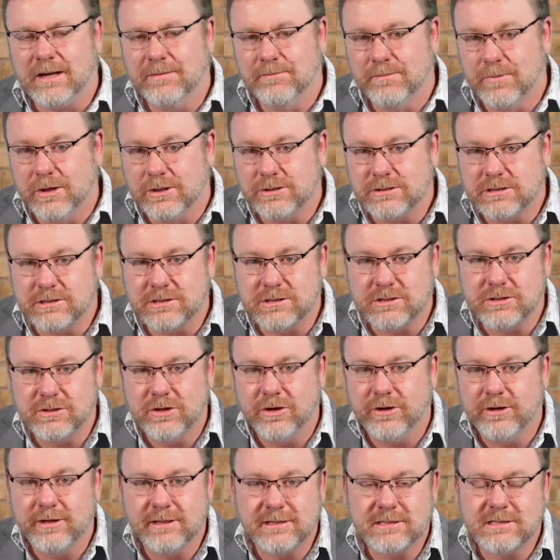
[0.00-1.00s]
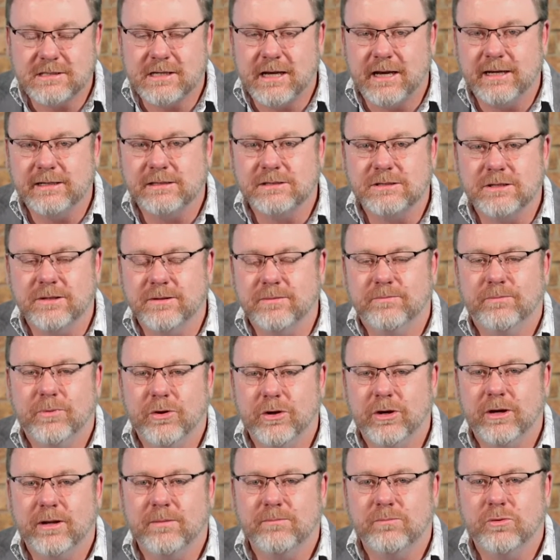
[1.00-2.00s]
Moses turned aside to the
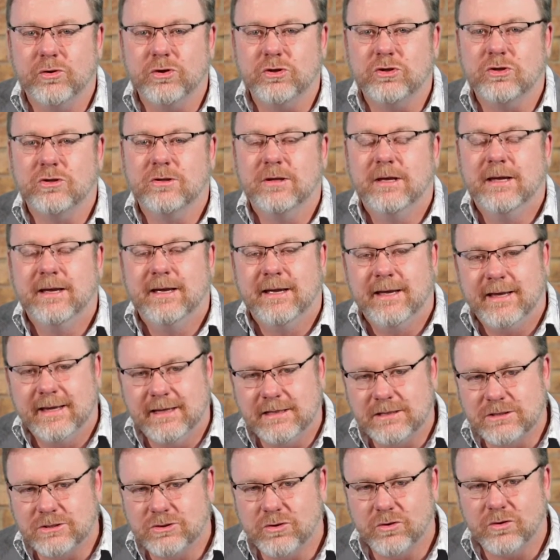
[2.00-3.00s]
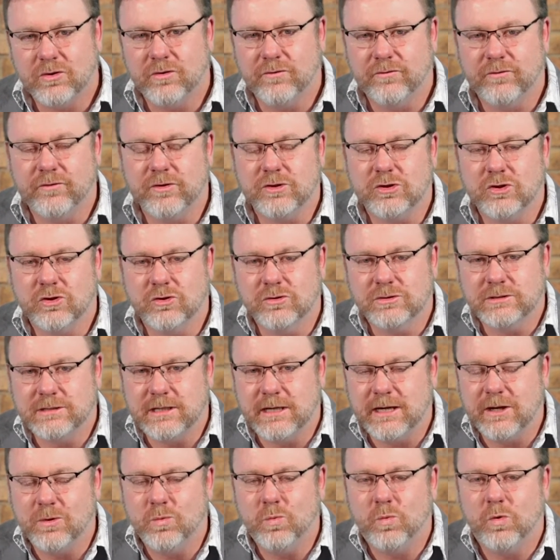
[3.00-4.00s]
burning bush. He took off his shoes
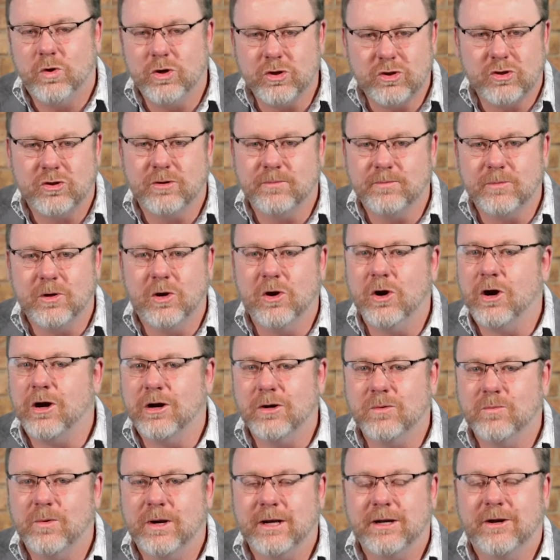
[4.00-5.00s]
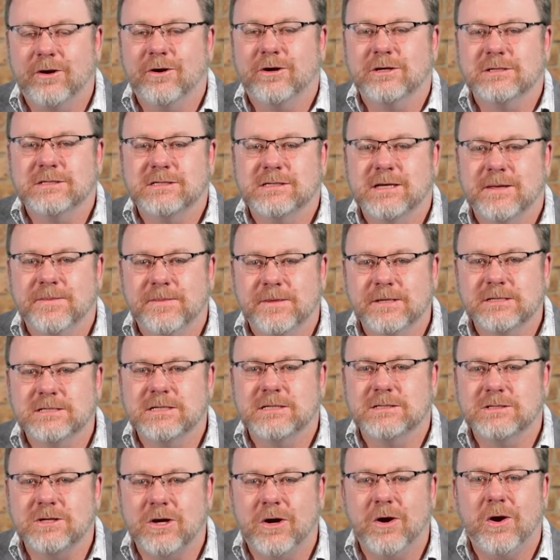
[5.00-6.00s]
and he worshiped God when God said, this
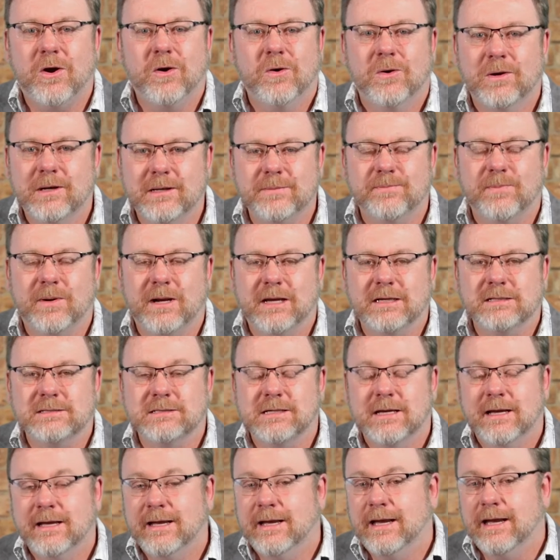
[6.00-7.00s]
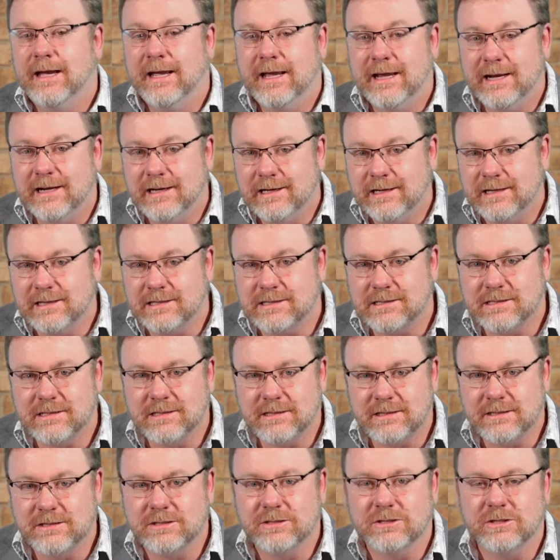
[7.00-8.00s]
is a holy place. He
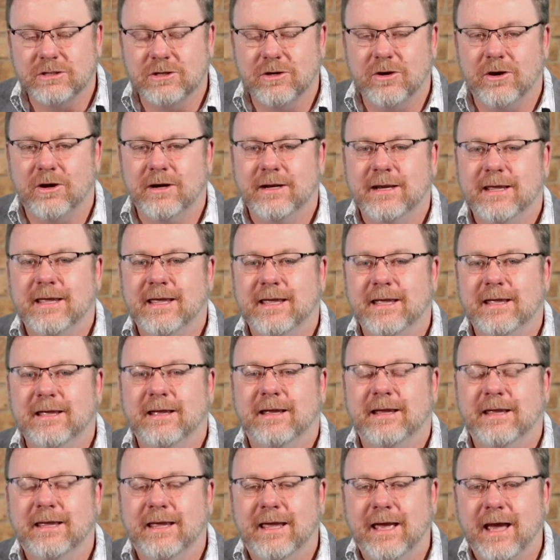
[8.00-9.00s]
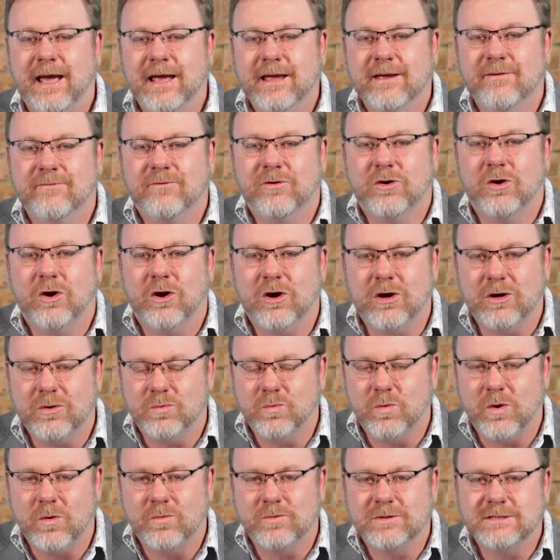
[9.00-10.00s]
listened to God. He gave God
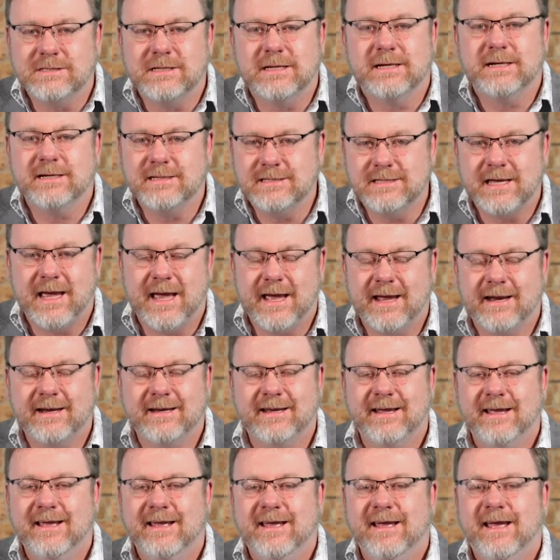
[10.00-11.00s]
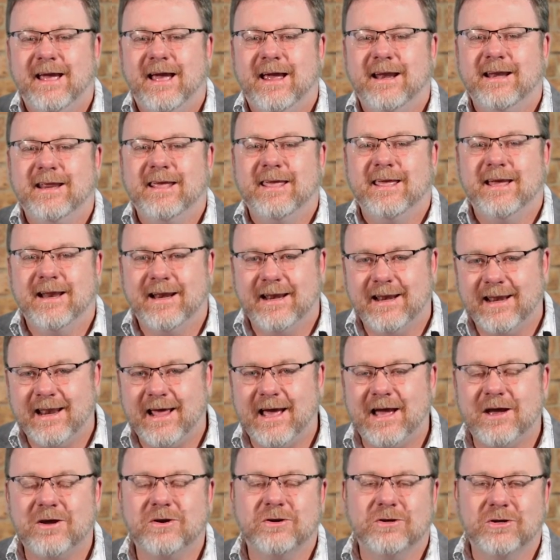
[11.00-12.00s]
what was in his hand and he
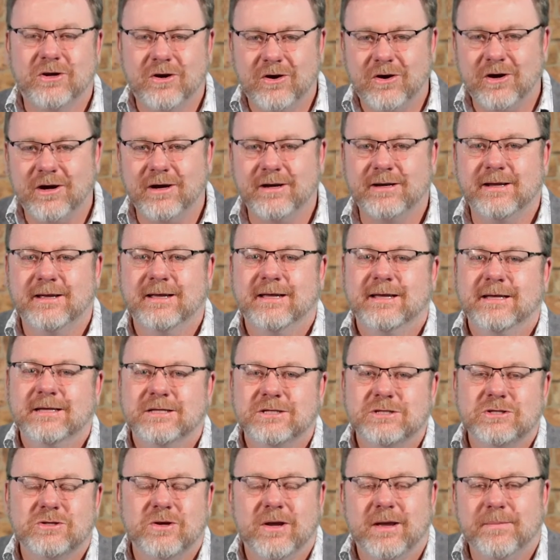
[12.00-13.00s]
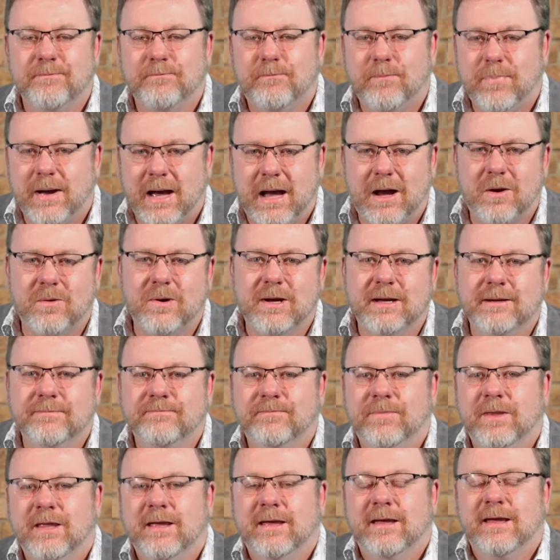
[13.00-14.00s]
allowed God to empower
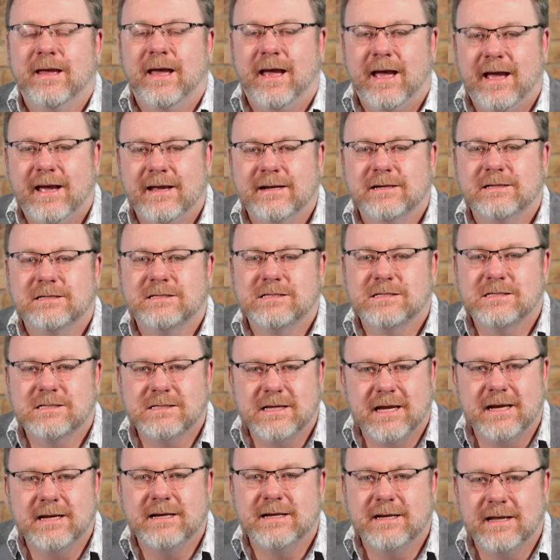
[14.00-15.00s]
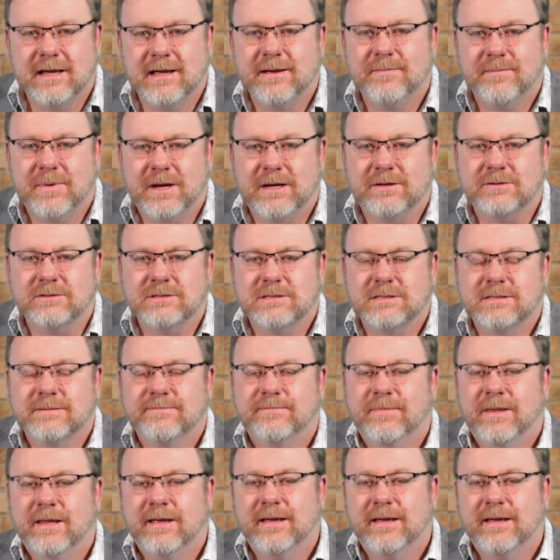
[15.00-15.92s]
and send him out.